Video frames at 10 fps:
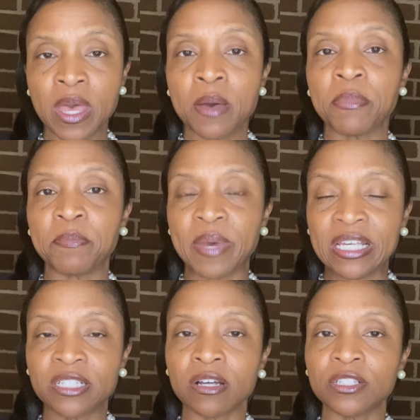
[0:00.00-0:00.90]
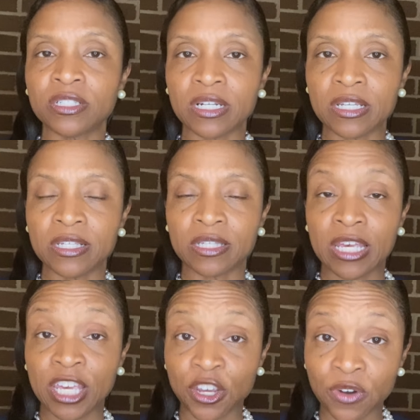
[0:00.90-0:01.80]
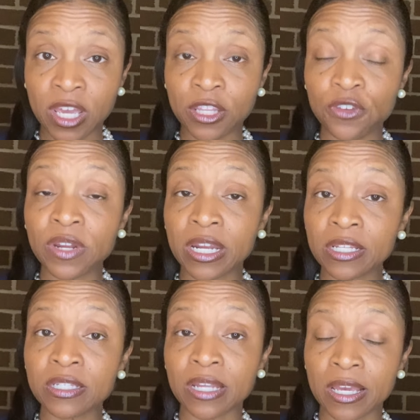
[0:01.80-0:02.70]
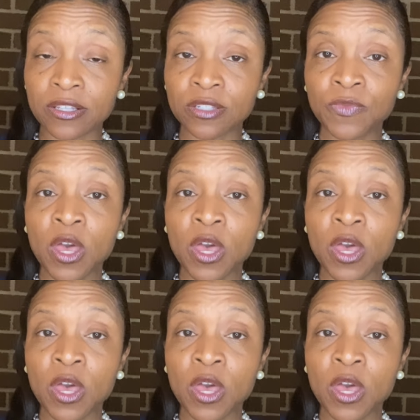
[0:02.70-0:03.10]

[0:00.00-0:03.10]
but based on studies here in the United States,